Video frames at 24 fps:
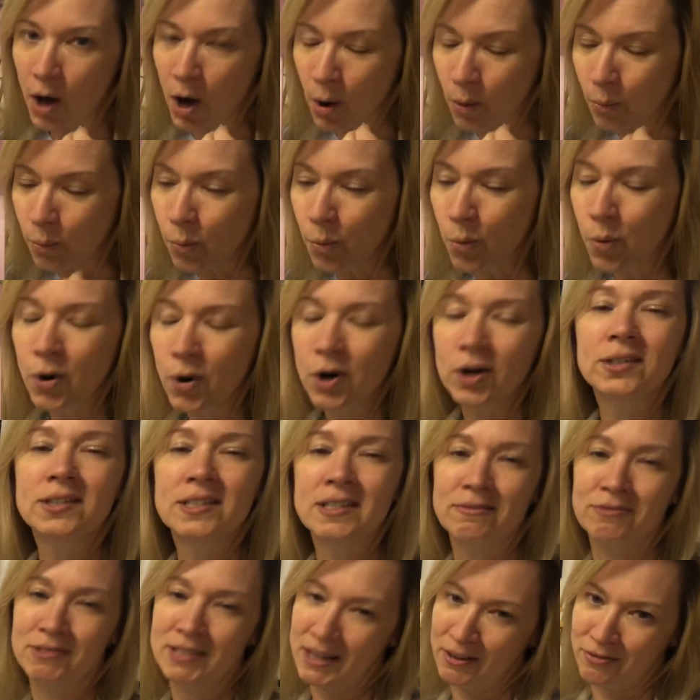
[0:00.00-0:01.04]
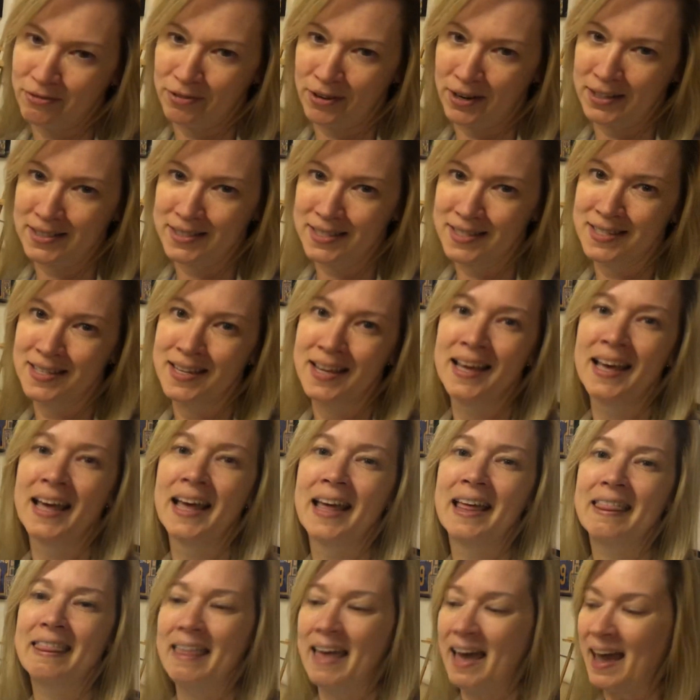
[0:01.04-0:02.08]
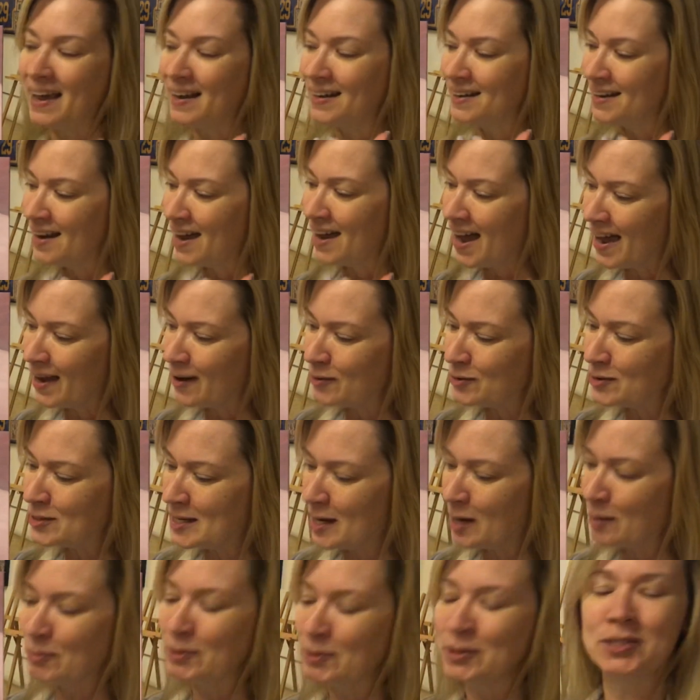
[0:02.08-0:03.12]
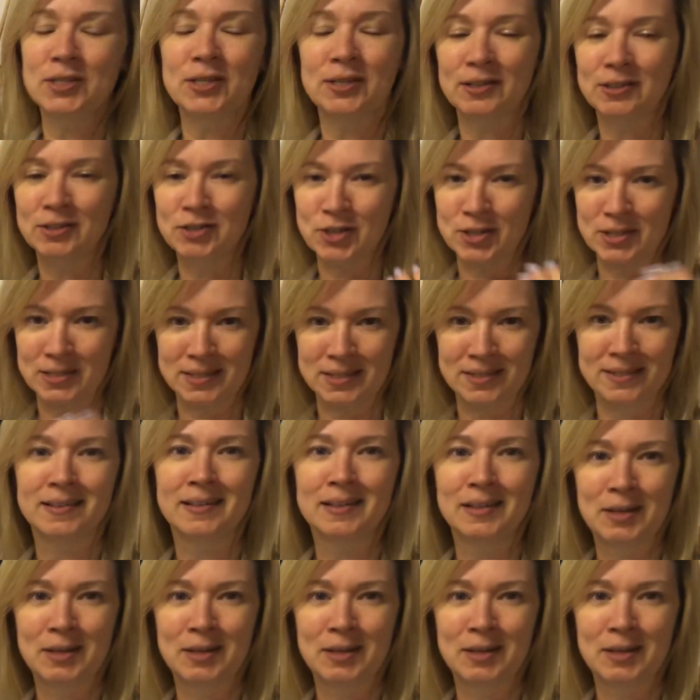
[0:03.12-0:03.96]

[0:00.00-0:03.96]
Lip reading: a world of difference that I was able to just